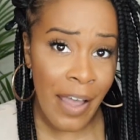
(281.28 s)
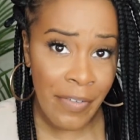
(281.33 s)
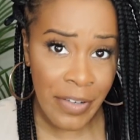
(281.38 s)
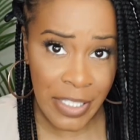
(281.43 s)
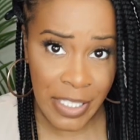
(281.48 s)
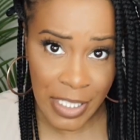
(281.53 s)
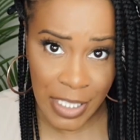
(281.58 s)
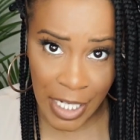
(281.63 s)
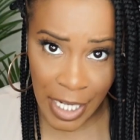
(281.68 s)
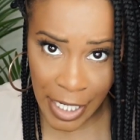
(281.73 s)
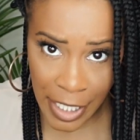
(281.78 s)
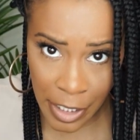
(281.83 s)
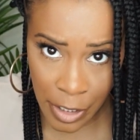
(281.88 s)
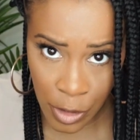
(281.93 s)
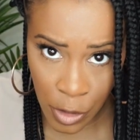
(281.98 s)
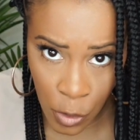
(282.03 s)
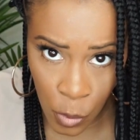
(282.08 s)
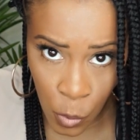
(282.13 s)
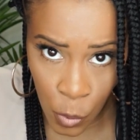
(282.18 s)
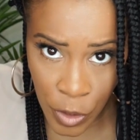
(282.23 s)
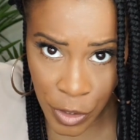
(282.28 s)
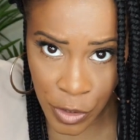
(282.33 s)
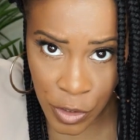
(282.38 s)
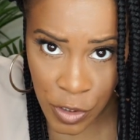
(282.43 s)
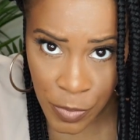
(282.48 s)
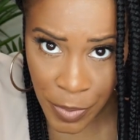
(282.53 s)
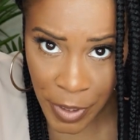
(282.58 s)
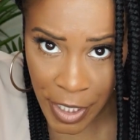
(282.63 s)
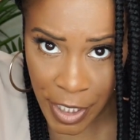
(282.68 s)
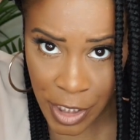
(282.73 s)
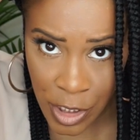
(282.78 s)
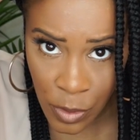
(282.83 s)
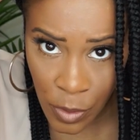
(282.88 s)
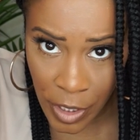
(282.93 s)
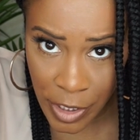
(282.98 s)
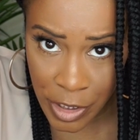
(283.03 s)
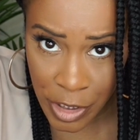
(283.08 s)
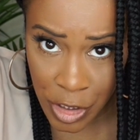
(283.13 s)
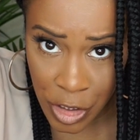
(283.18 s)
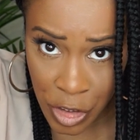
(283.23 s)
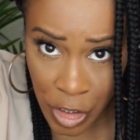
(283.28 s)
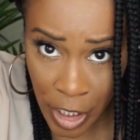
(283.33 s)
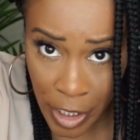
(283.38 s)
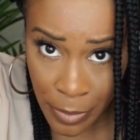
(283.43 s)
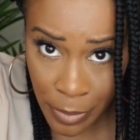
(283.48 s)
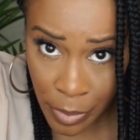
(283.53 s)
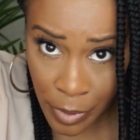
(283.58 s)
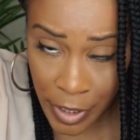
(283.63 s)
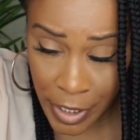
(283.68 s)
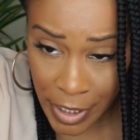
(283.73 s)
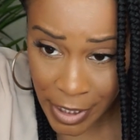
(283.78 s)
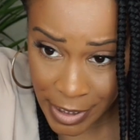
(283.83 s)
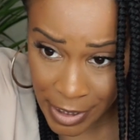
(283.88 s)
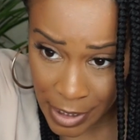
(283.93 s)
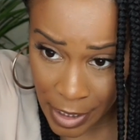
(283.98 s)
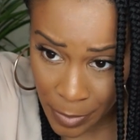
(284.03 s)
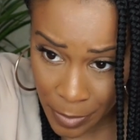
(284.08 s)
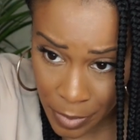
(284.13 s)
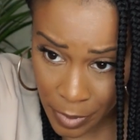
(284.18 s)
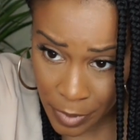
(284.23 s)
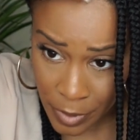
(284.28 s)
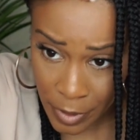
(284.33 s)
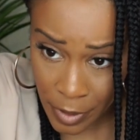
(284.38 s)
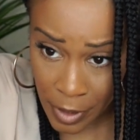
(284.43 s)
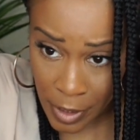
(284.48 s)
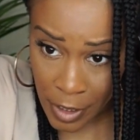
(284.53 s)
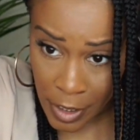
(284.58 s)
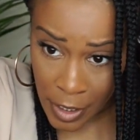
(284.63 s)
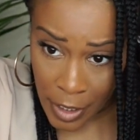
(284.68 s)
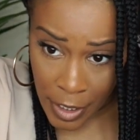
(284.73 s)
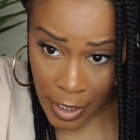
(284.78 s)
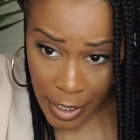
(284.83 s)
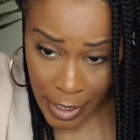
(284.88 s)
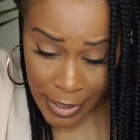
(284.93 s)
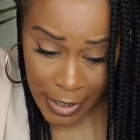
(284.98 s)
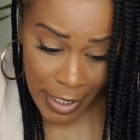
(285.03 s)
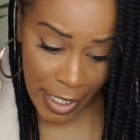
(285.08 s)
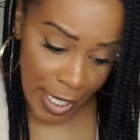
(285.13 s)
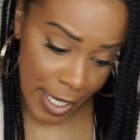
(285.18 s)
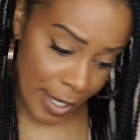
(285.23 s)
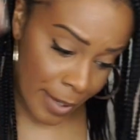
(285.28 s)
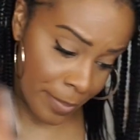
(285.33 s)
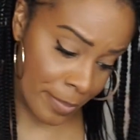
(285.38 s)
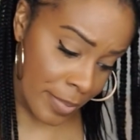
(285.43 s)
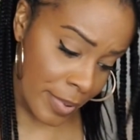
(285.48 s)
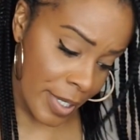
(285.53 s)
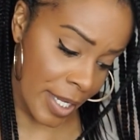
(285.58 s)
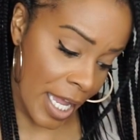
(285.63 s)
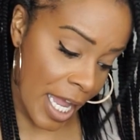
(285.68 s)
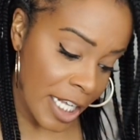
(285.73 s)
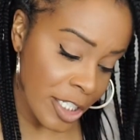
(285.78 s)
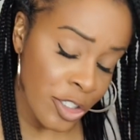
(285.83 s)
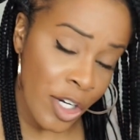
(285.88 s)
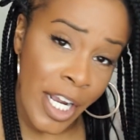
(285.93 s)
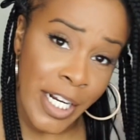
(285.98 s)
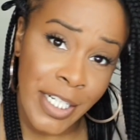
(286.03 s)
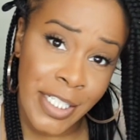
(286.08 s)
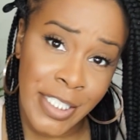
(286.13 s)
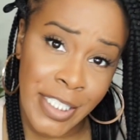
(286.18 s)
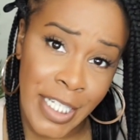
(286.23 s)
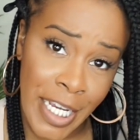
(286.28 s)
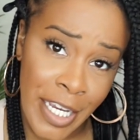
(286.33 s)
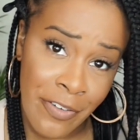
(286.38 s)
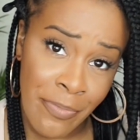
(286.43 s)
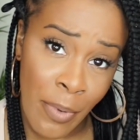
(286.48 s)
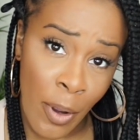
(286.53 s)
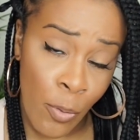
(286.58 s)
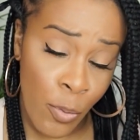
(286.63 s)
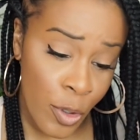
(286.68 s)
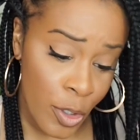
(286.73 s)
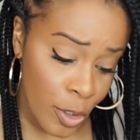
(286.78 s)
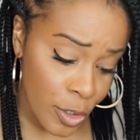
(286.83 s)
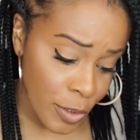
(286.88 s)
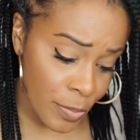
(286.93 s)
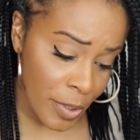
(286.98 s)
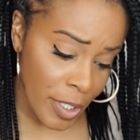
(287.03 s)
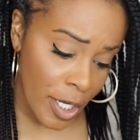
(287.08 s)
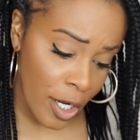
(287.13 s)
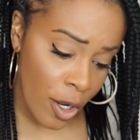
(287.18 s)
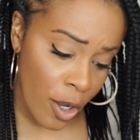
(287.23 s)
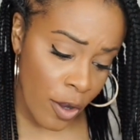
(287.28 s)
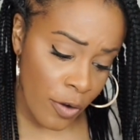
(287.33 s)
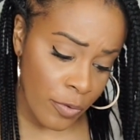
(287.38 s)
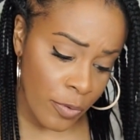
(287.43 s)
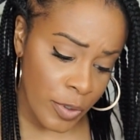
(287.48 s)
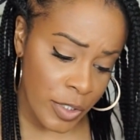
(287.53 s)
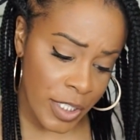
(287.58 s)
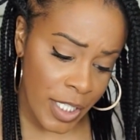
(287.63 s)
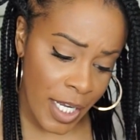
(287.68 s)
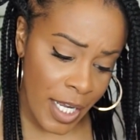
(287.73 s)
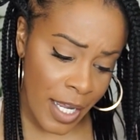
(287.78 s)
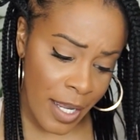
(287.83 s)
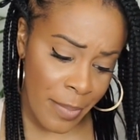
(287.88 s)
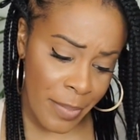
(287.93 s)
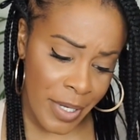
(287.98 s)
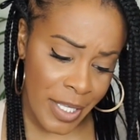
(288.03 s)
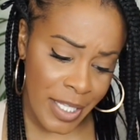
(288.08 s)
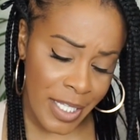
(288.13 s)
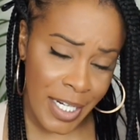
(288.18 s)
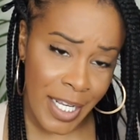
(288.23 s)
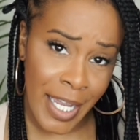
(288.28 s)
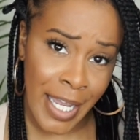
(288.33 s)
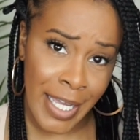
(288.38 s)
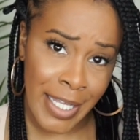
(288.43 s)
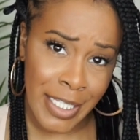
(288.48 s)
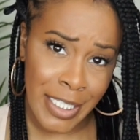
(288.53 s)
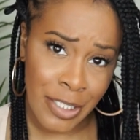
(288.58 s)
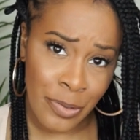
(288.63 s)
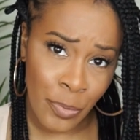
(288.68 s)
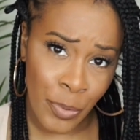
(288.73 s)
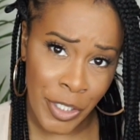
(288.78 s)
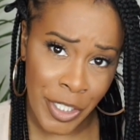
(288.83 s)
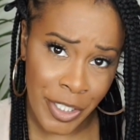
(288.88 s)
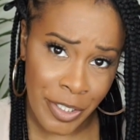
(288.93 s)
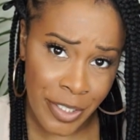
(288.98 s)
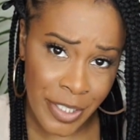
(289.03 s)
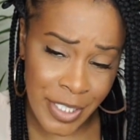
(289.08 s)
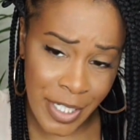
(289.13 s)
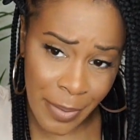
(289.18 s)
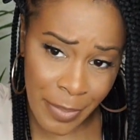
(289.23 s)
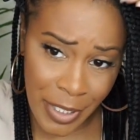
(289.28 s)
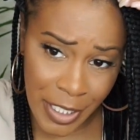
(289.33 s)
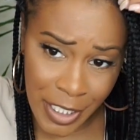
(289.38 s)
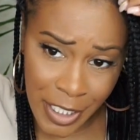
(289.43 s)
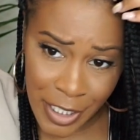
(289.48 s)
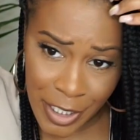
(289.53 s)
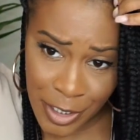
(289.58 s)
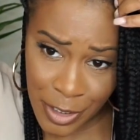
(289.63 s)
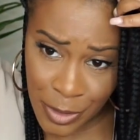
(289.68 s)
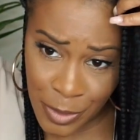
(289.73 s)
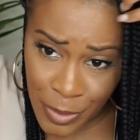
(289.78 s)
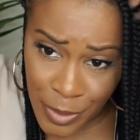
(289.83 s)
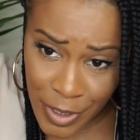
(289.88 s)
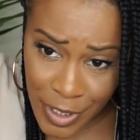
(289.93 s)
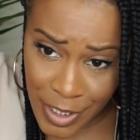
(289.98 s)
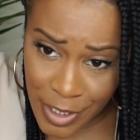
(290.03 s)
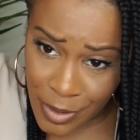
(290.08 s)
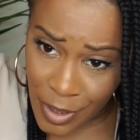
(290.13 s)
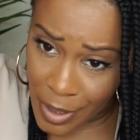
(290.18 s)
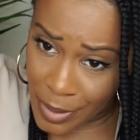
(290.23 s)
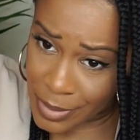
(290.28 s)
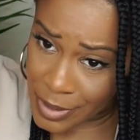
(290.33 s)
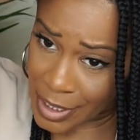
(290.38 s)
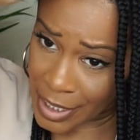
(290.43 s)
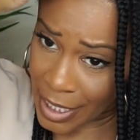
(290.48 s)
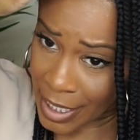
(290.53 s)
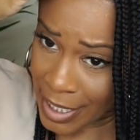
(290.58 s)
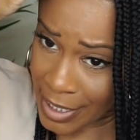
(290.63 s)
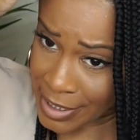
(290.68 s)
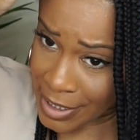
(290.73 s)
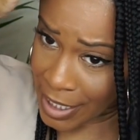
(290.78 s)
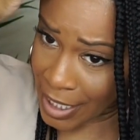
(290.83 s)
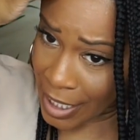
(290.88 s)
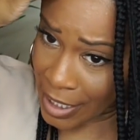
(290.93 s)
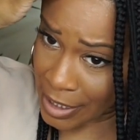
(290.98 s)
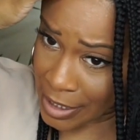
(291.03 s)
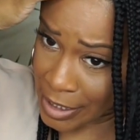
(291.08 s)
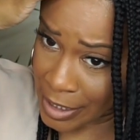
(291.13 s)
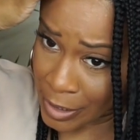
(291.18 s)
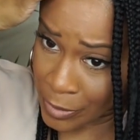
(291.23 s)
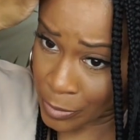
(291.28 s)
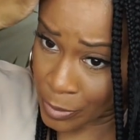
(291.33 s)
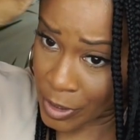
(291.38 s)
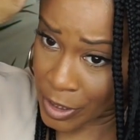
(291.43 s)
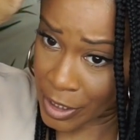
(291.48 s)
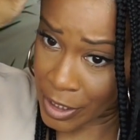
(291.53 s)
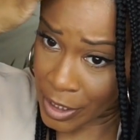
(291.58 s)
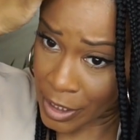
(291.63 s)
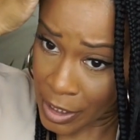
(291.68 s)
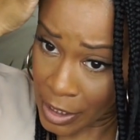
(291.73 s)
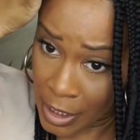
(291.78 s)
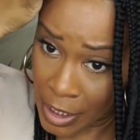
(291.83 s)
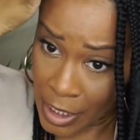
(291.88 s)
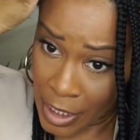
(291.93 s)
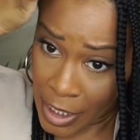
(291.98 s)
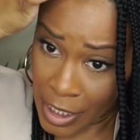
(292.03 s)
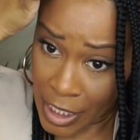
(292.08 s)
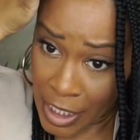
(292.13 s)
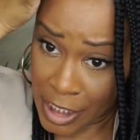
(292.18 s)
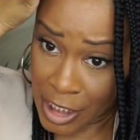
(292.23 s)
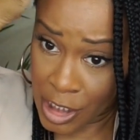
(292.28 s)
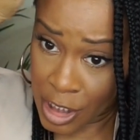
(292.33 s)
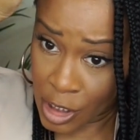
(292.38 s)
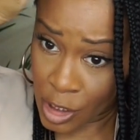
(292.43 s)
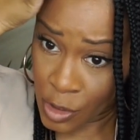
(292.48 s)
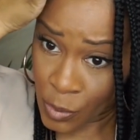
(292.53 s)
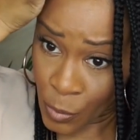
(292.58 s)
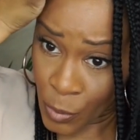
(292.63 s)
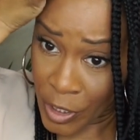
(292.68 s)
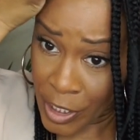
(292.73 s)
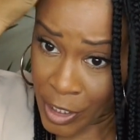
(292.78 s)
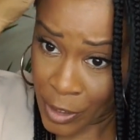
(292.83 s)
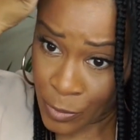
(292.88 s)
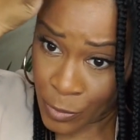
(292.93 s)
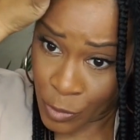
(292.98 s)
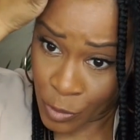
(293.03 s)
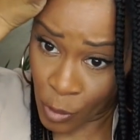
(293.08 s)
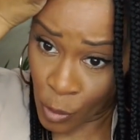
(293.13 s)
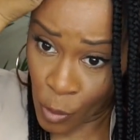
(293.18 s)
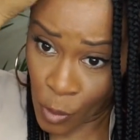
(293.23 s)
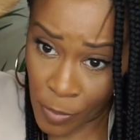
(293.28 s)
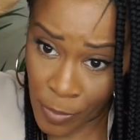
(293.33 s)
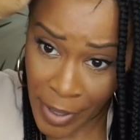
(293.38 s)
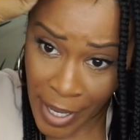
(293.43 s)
have a slight little widow's peak, so I just try to bring this up a tad bit. I tried to shave my widow's peak off one time, and then it had this weird stubby look to it, so I was like, I guess I gotta live with it. It just looked weird growing